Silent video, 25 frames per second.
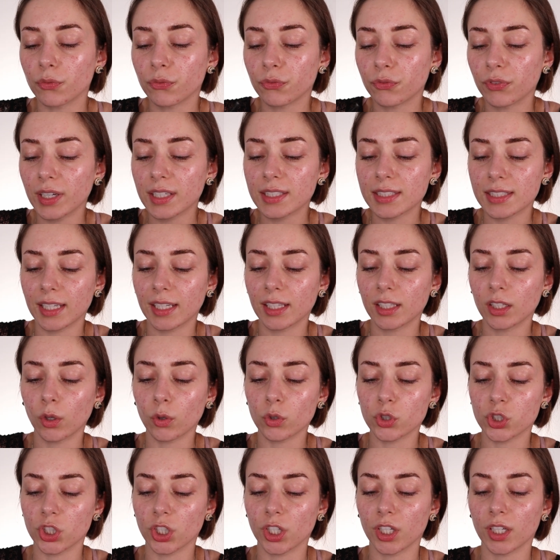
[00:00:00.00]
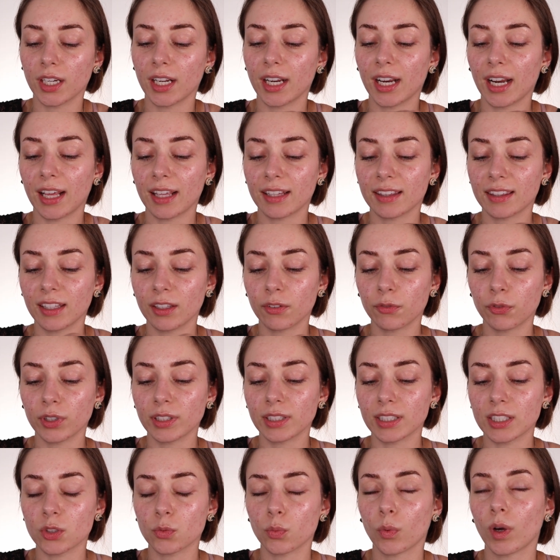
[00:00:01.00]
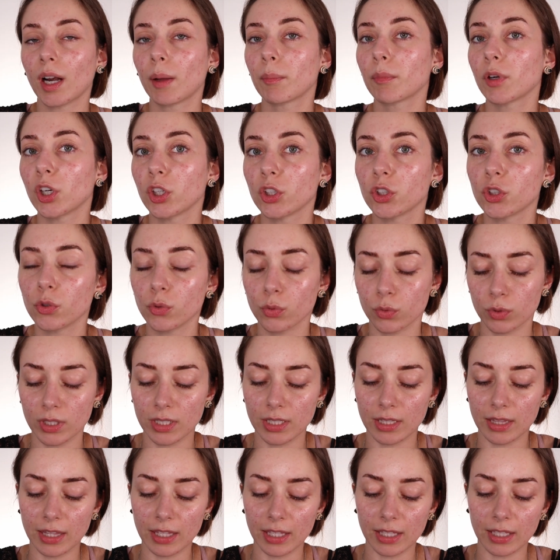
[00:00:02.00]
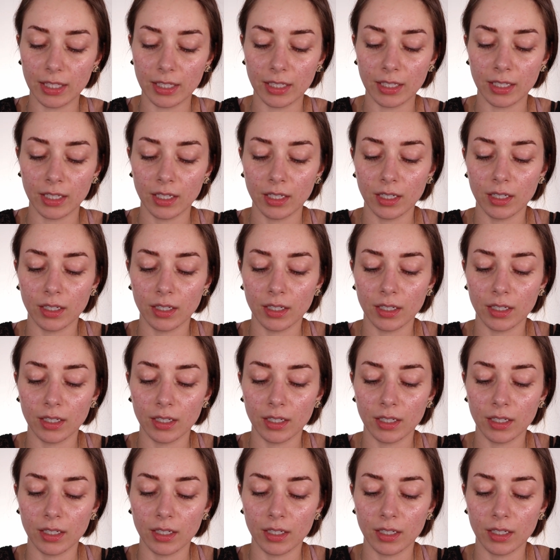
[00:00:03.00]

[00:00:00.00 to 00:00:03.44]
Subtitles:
fixing lotion, and I think for this one I'm gonna use the